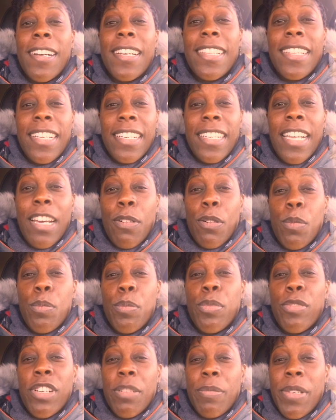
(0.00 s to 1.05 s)
I think that would
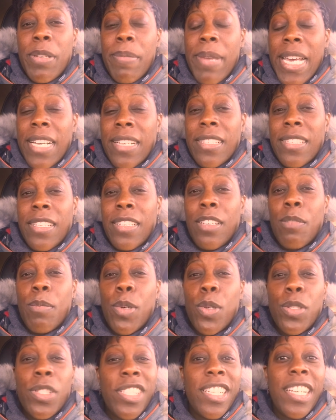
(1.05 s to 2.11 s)
bring me back to the
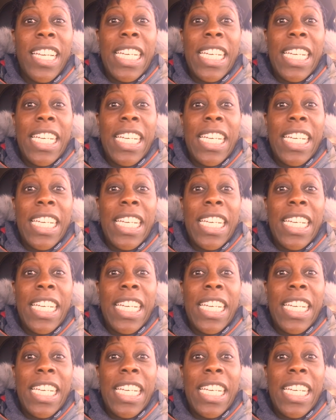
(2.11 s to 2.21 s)
emotion,